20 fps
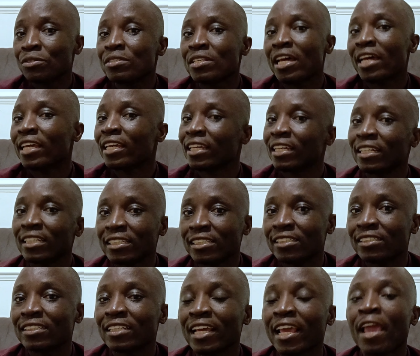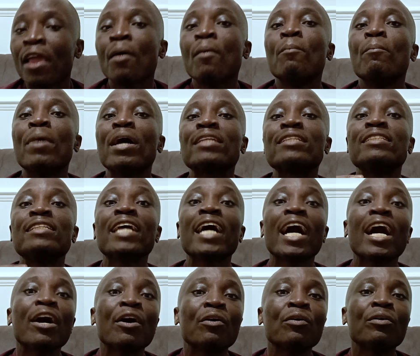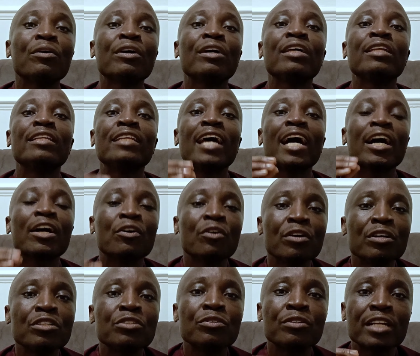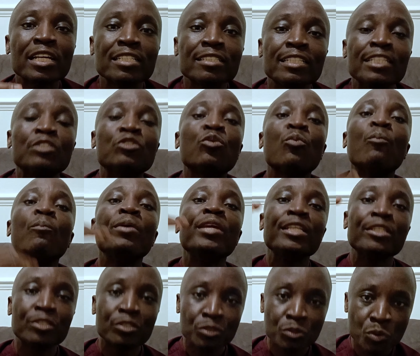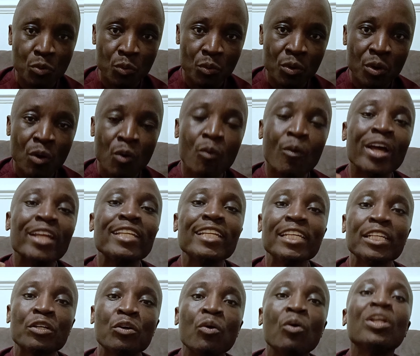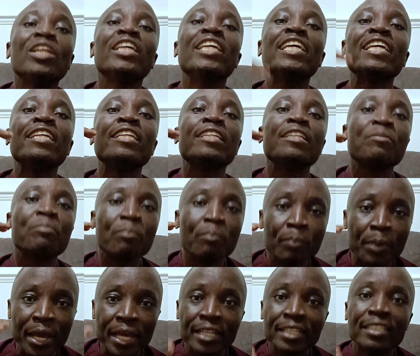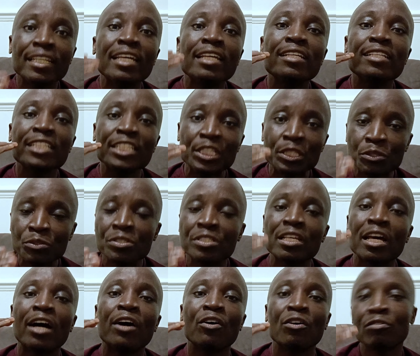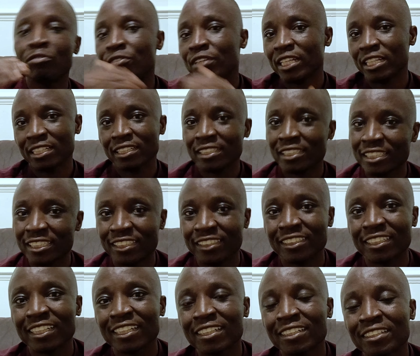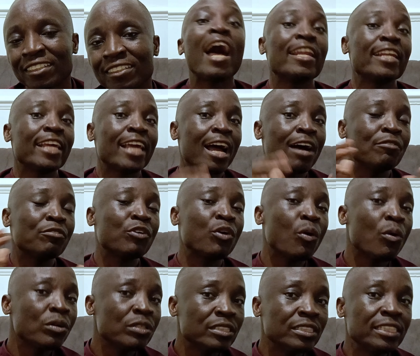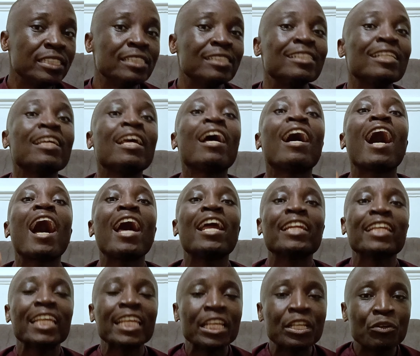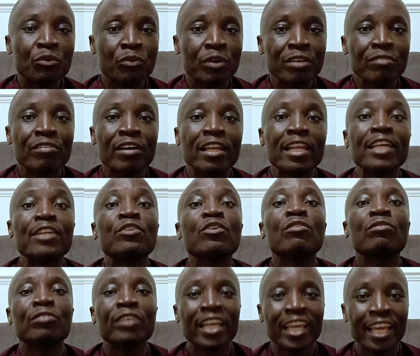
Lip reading: user English. But now, they are going to raise it to B2, what they call independent user of English. And they have called it an equivalent of